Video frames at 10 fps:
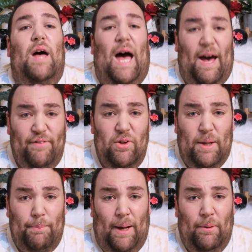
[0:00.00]
have a
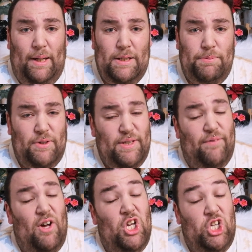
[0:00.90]
look in Poundland, because
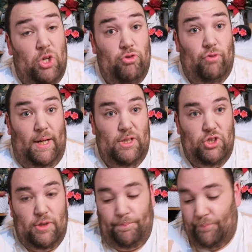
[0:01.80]
they've got a huge
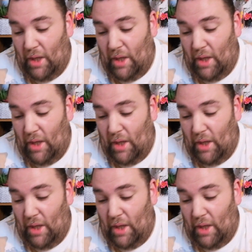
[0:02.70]
range.